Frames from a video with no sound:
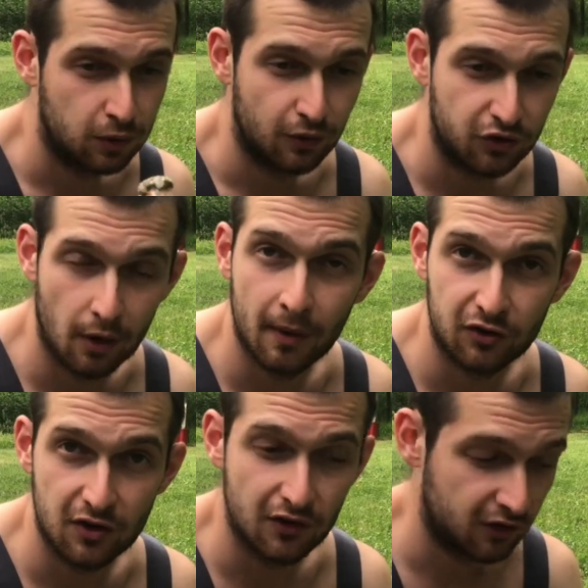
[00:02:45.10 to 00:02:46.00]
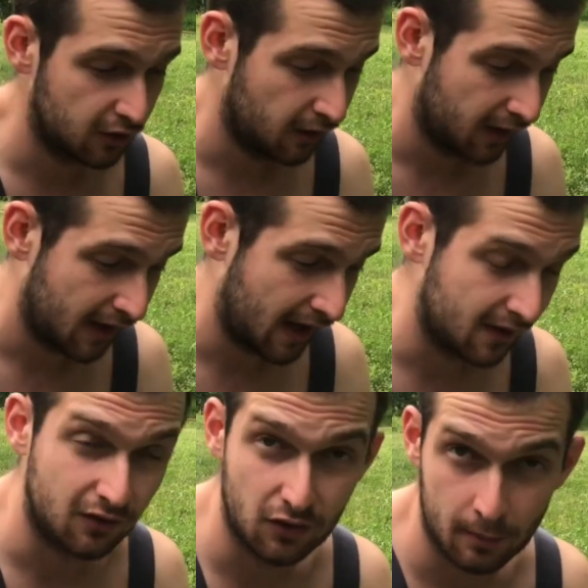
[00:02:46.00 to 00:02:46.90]
so much easier
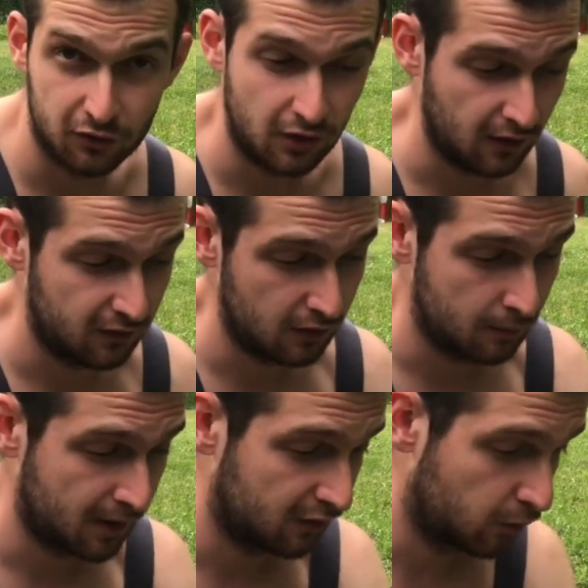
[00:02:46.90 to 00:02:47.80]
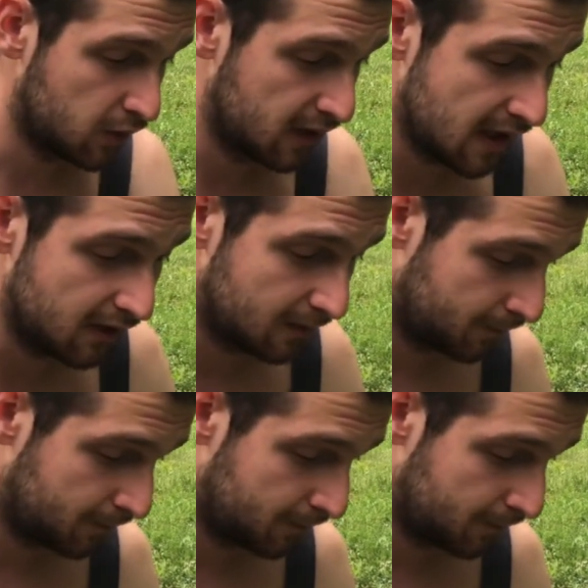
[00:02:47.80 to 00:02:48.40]
and so much tastier, because when you eat